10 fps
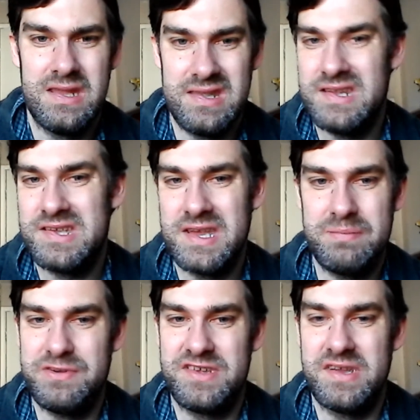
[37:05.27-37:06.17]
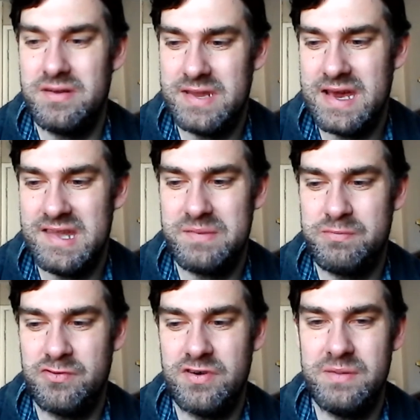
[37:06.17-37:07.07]
this episode has
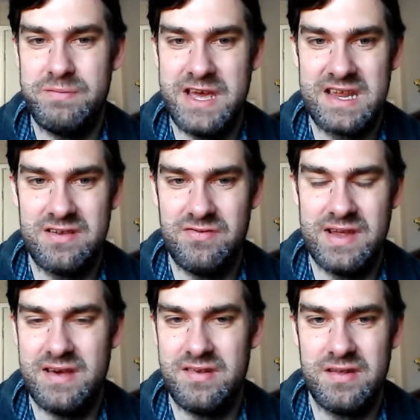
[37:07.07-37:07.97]
brought it back around.